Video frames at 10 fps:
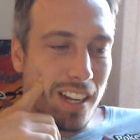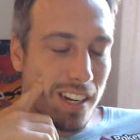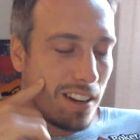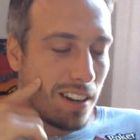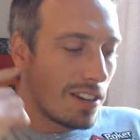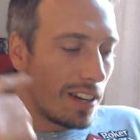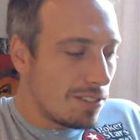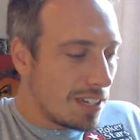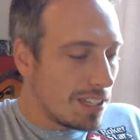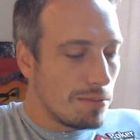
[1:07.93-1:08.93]
And then also, I
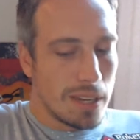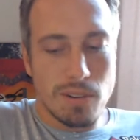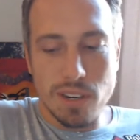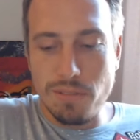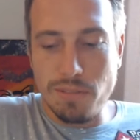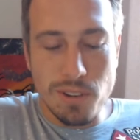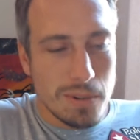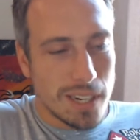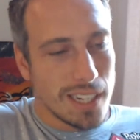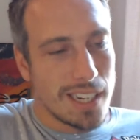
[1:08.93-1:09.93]
tried to make one of you,
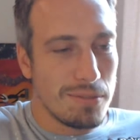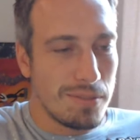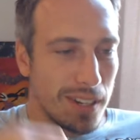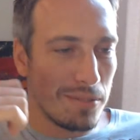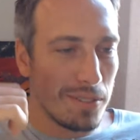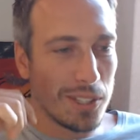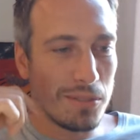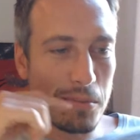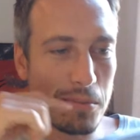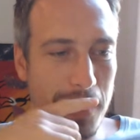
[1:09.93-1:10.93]
but I can't find footage
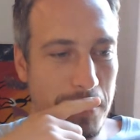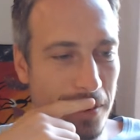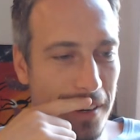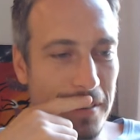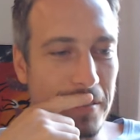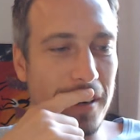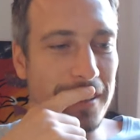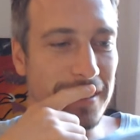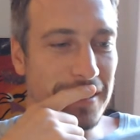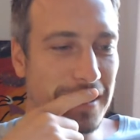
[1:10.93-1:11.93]
of you playing poker anywhere.